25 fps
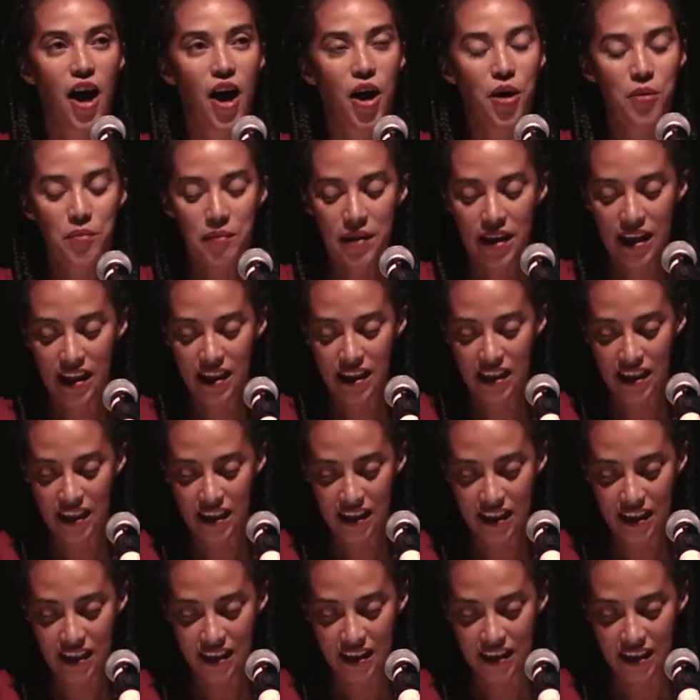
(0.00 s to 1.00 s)
How
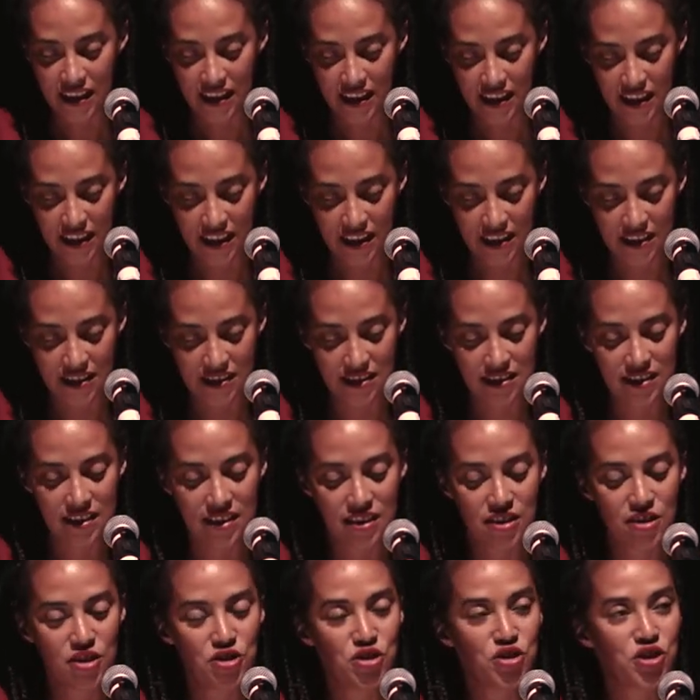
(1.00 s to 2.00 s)
many years
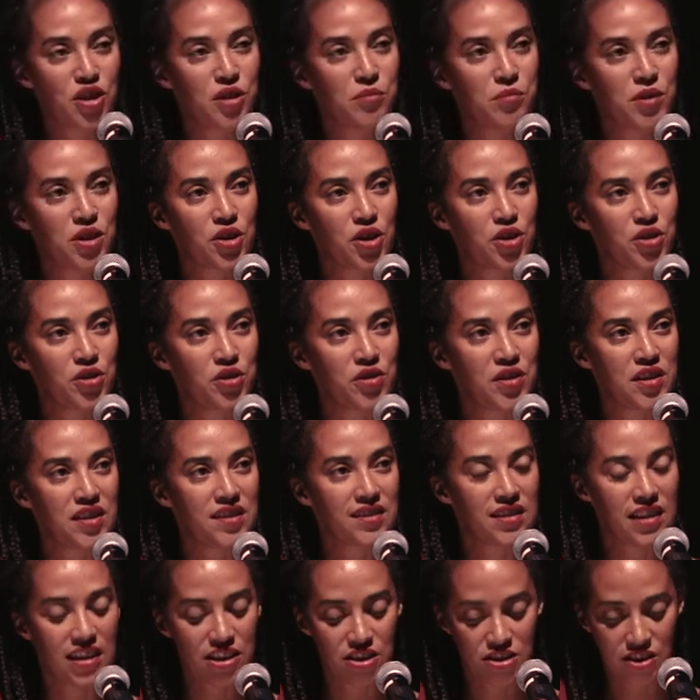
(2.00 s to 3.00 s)
did the German
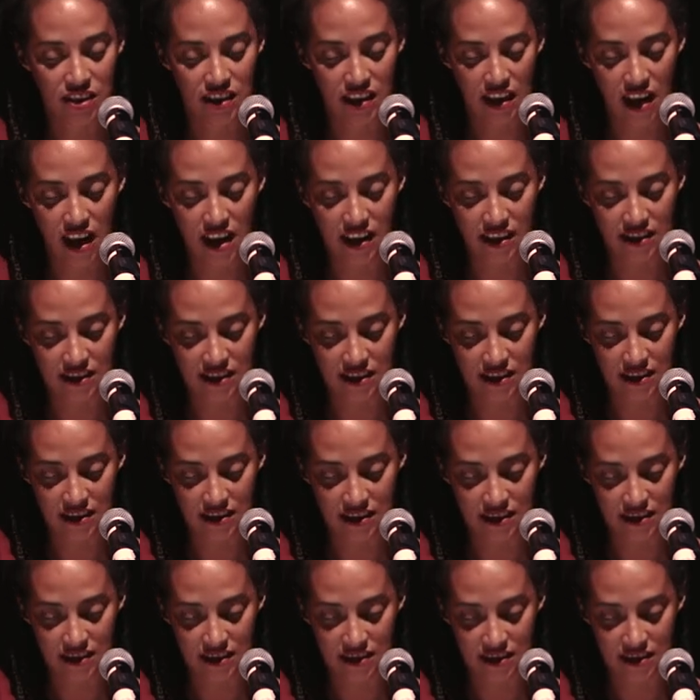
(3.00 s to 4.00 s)
colonization last?